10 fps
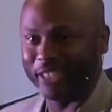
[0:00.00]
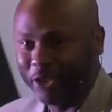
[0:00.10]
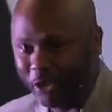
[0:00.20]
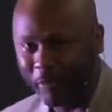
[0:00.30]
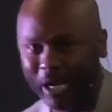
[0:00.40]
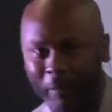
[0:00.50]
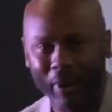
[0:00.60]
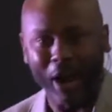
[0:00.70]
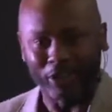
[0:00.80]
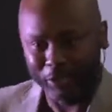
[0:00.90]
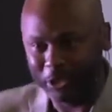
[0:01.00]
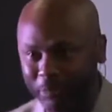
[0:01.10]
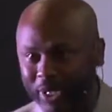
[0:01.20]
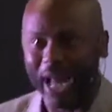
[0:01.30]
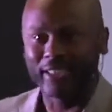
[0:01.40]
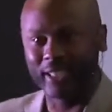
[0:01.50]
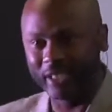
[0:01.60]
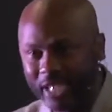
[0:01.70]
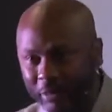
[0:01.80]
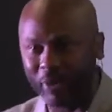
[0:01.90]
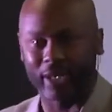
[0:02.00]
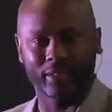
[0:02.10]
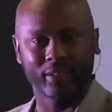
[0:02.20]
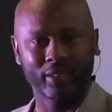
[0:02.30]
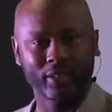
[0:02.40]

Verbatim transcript: and you can make a pouch and just put ice in the knee brace?